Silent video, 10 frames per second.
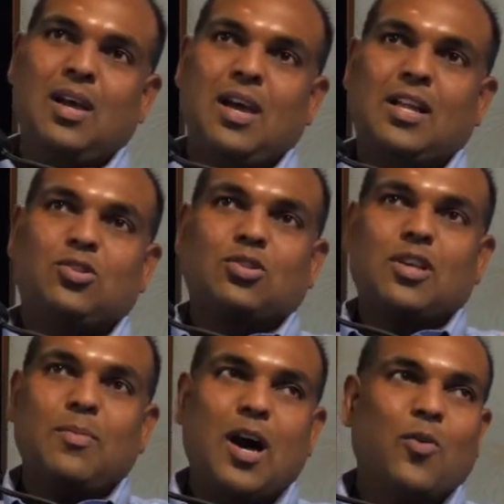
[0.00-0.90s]
And so
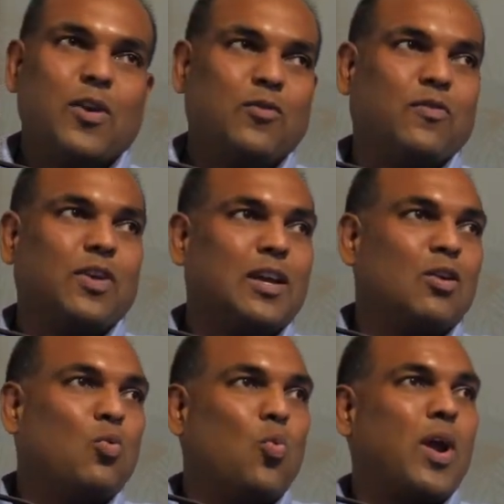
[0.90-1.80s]
somehow we have to figure out
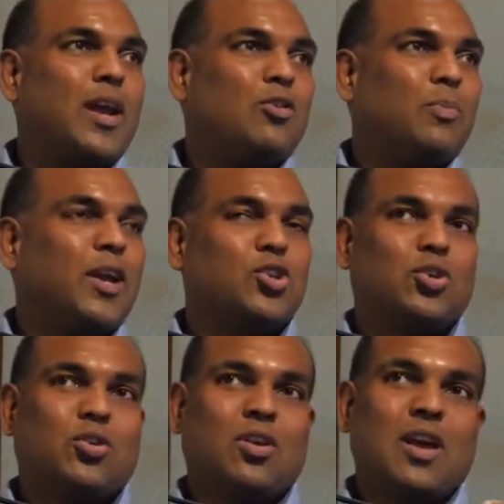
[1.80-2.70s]
a way to make
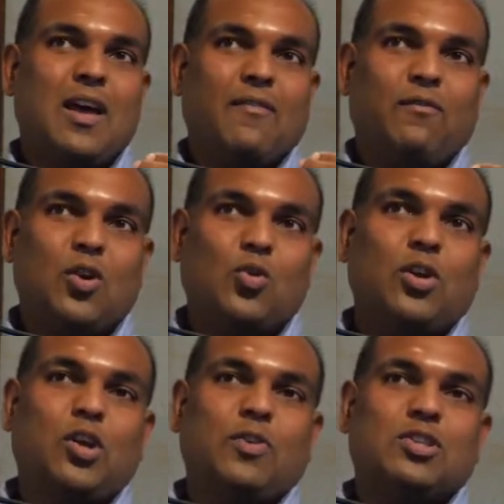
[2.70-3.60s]
sure not
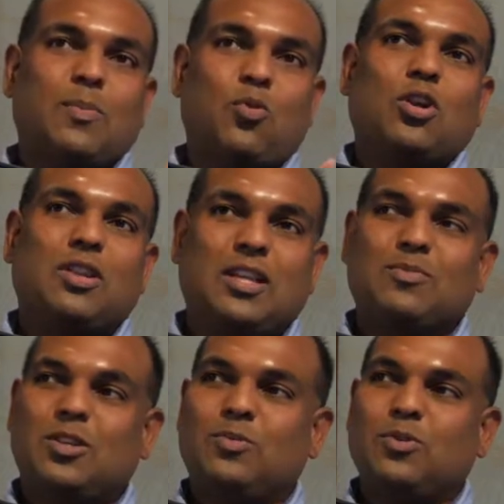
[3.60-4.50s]
only do we support these
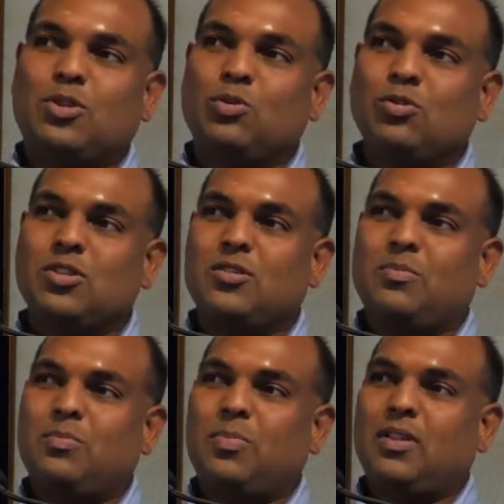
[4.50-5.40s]
multiple tools,
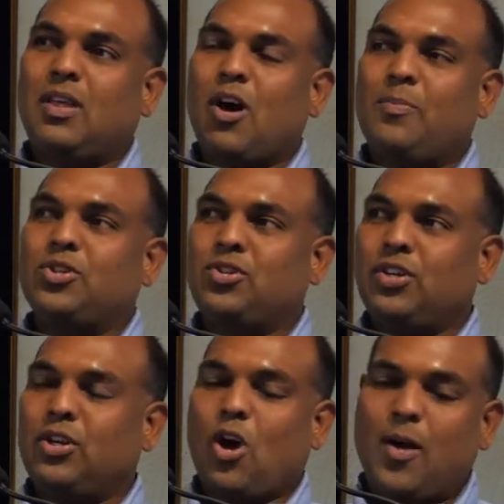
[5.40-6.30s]
but the
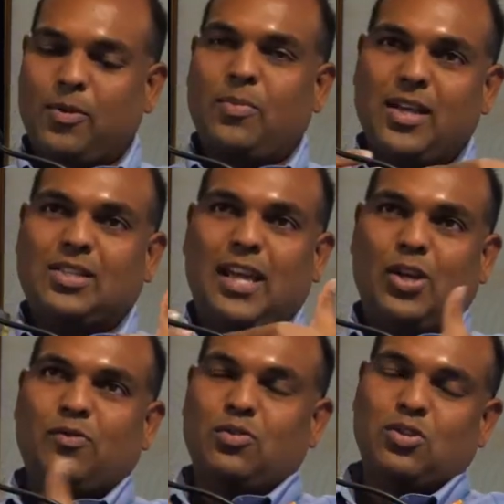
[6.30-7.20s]
opportunity to optimize
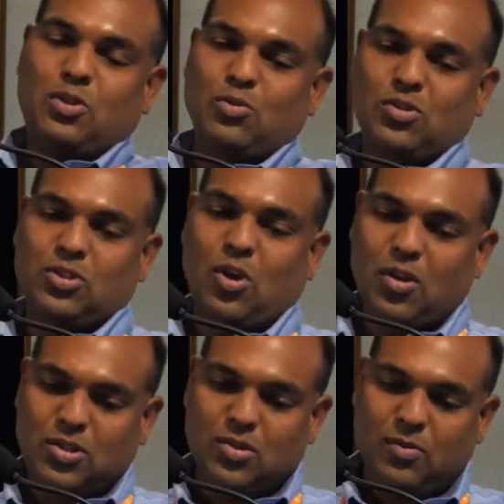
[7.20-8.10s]
each of those tools is
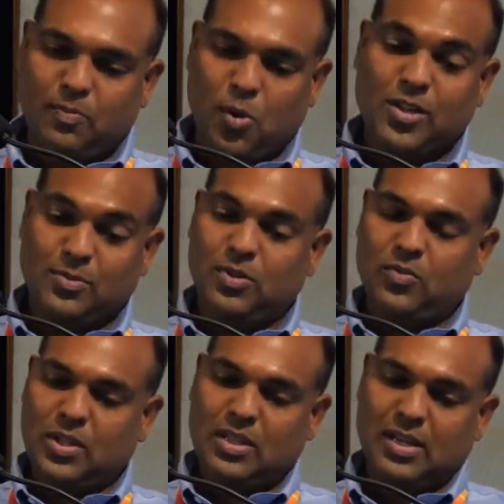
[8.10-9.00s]
also possible
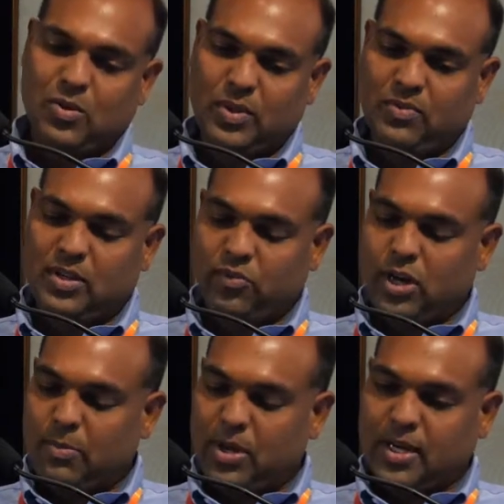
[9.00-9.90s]
with the
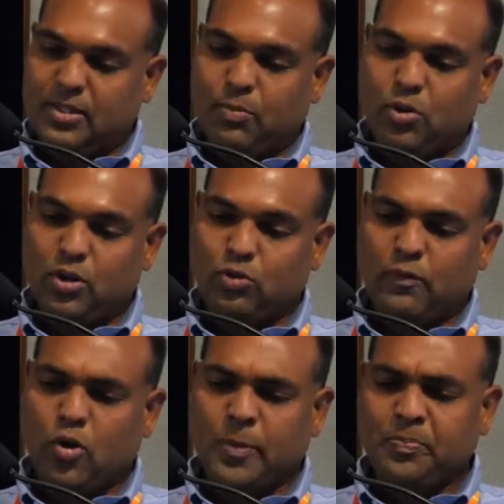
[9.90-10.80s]
different API support and so
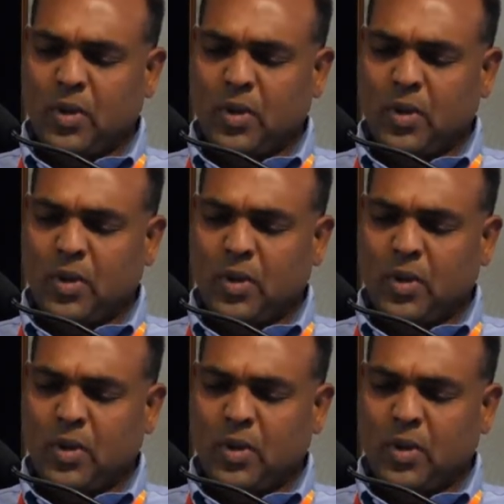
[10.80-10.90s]
forth.